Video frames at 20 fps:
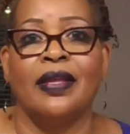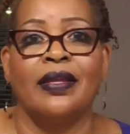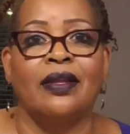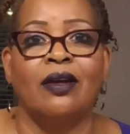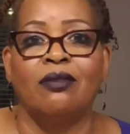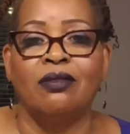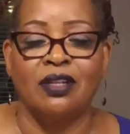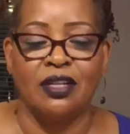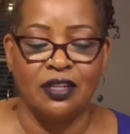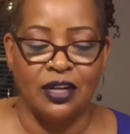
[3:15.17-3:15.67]

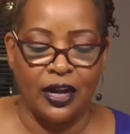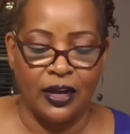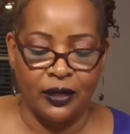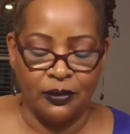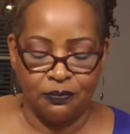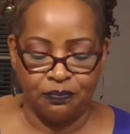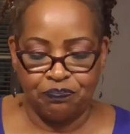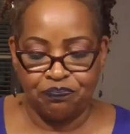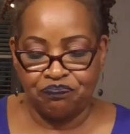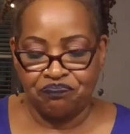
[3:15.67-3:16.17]
Don't taste like
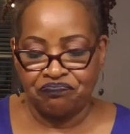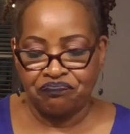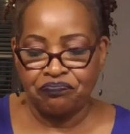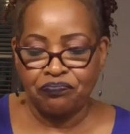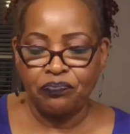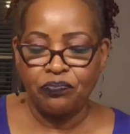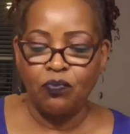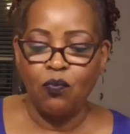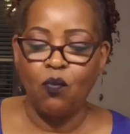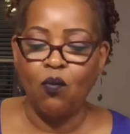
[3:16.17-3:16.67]
it.
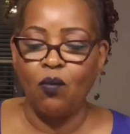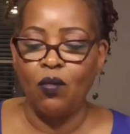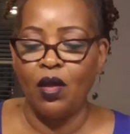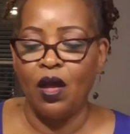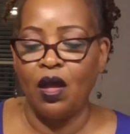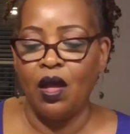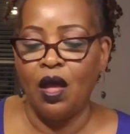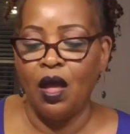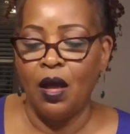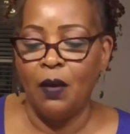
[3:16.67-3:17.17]

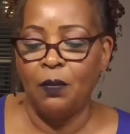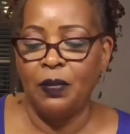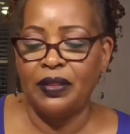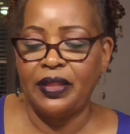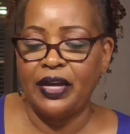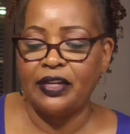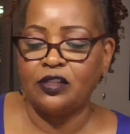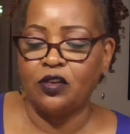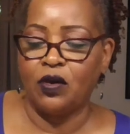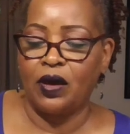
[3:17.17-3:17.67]
But
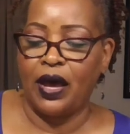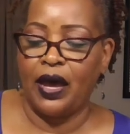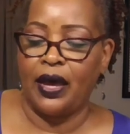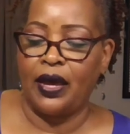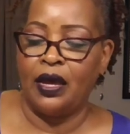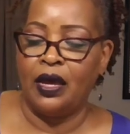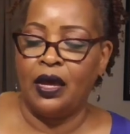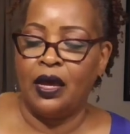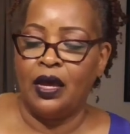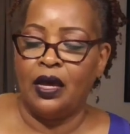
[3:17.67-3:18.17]
that's
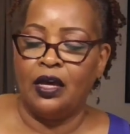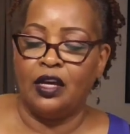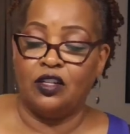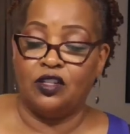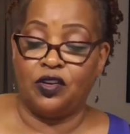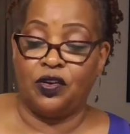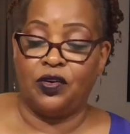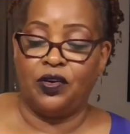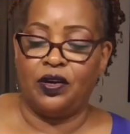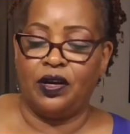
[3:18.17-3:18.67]
okay.
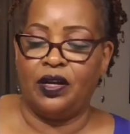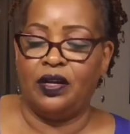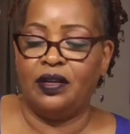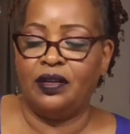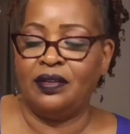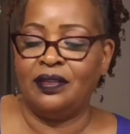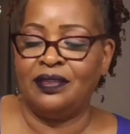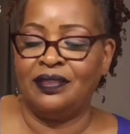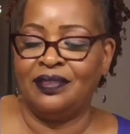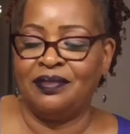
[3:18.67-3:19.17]
It's early.
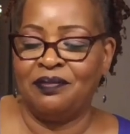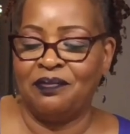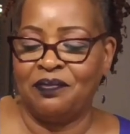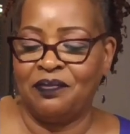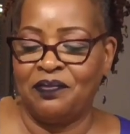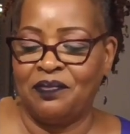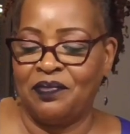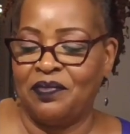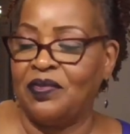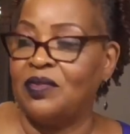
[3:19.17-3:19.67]

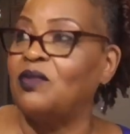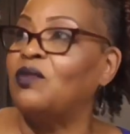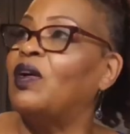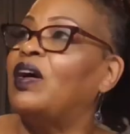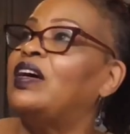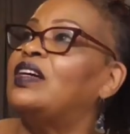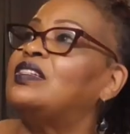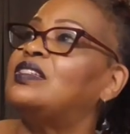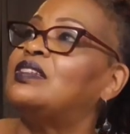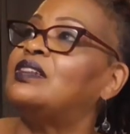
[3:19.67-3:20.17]

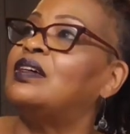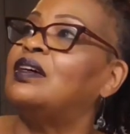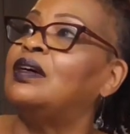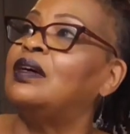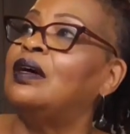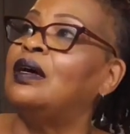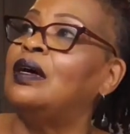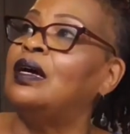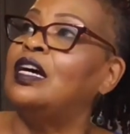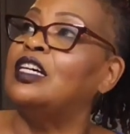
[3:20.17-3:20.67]
But
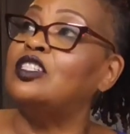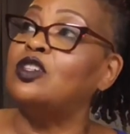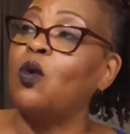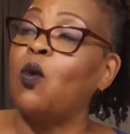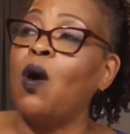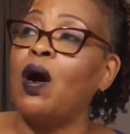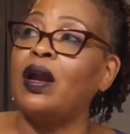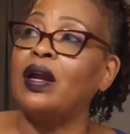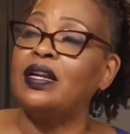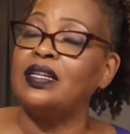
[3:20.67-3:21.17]
it's
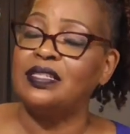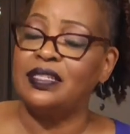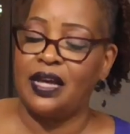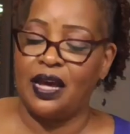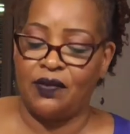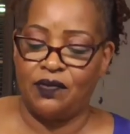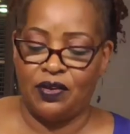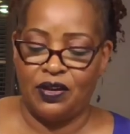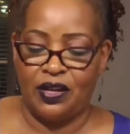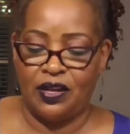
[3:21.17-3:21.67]

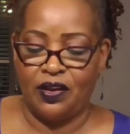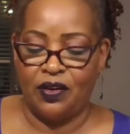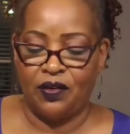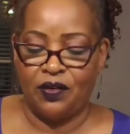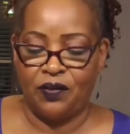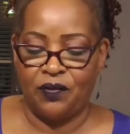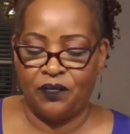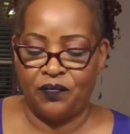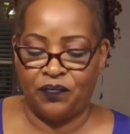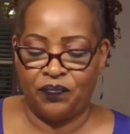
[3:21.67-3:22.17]
6:45
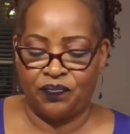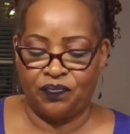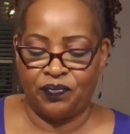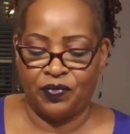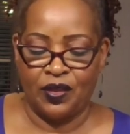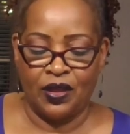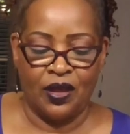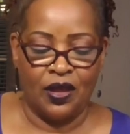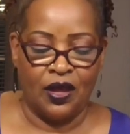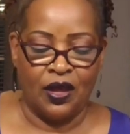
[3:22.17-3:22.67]
here.
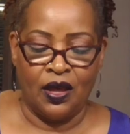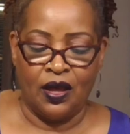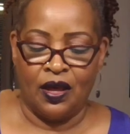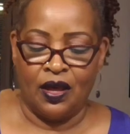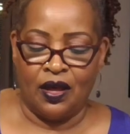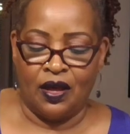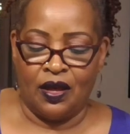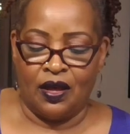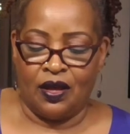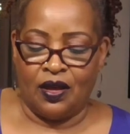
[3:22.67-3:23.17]

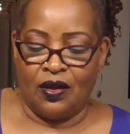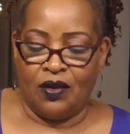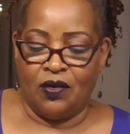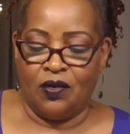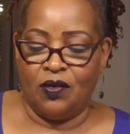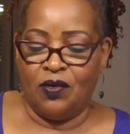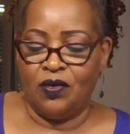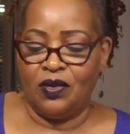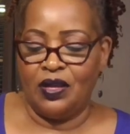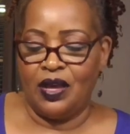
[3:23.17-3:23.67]

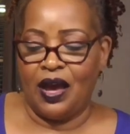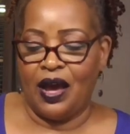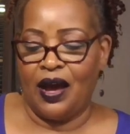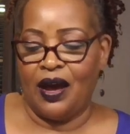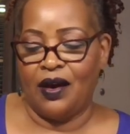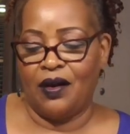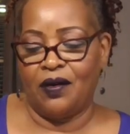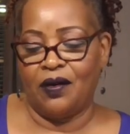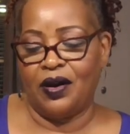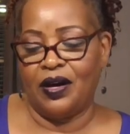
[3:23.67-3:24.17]
Oh,
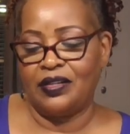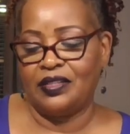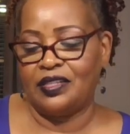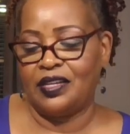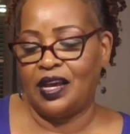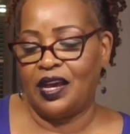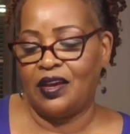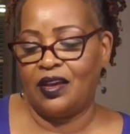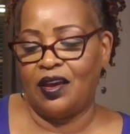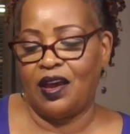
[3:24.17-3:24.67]
y'all. I
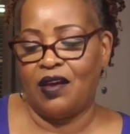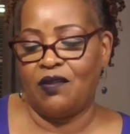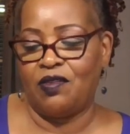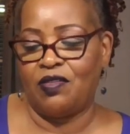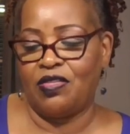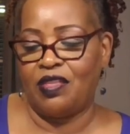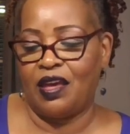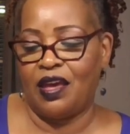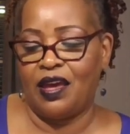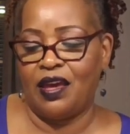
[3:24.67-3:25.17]
tell you,
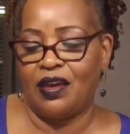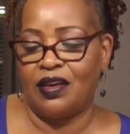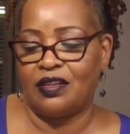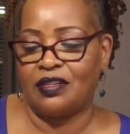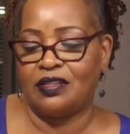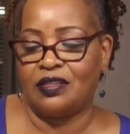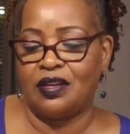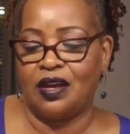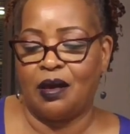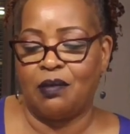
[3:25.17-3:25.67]
everything
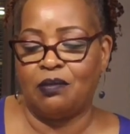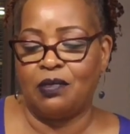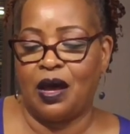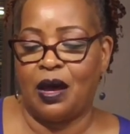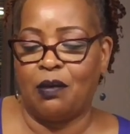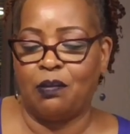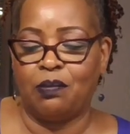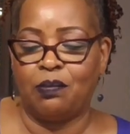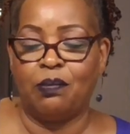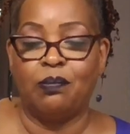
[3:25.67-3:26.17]
is...
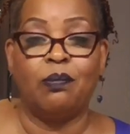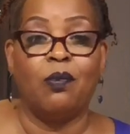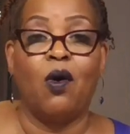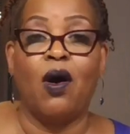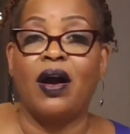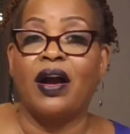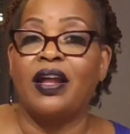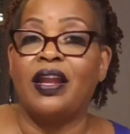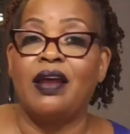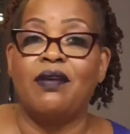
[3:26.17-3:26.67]
I'm
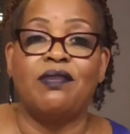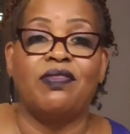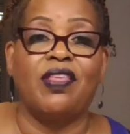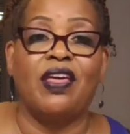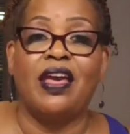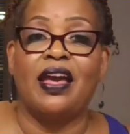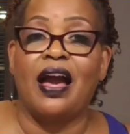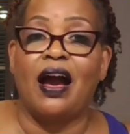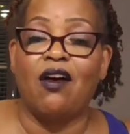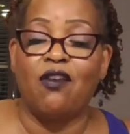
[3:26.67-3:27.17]
marking
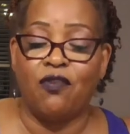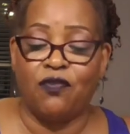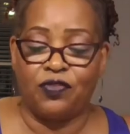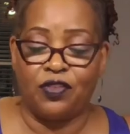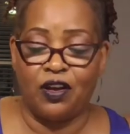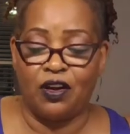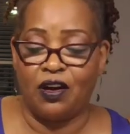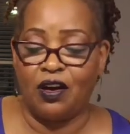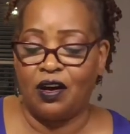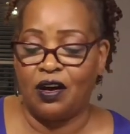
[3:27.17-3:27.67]
everything off
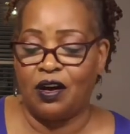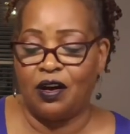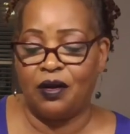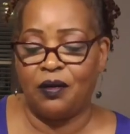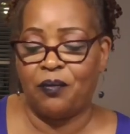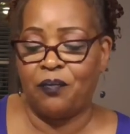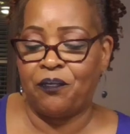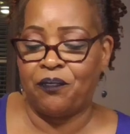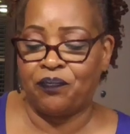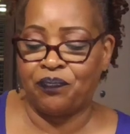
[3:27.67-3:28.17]

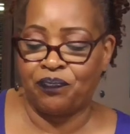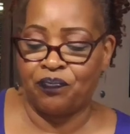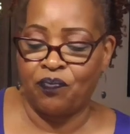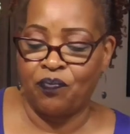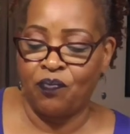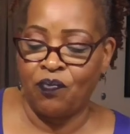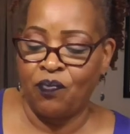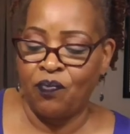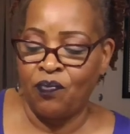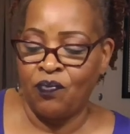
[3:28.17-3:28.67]
the
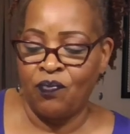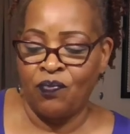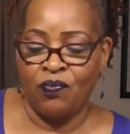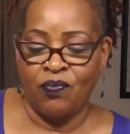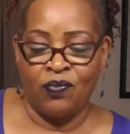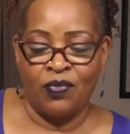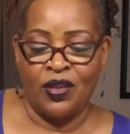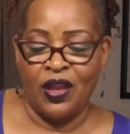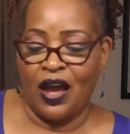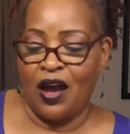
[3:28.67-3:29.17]

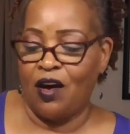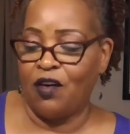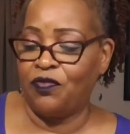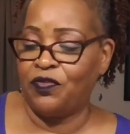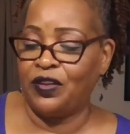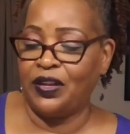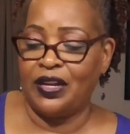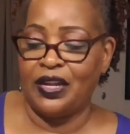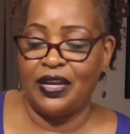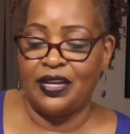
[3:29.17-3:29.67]

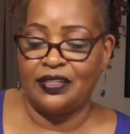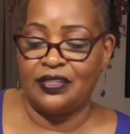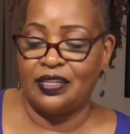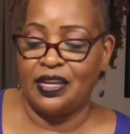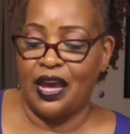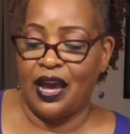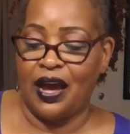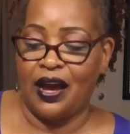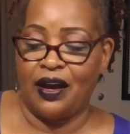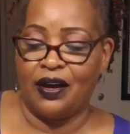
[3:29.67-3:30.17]
list,
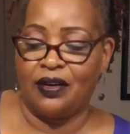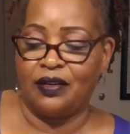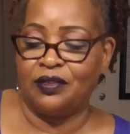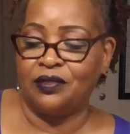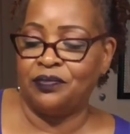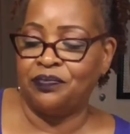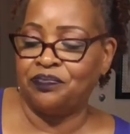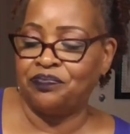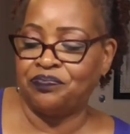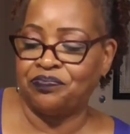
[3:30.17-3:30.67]
y'all.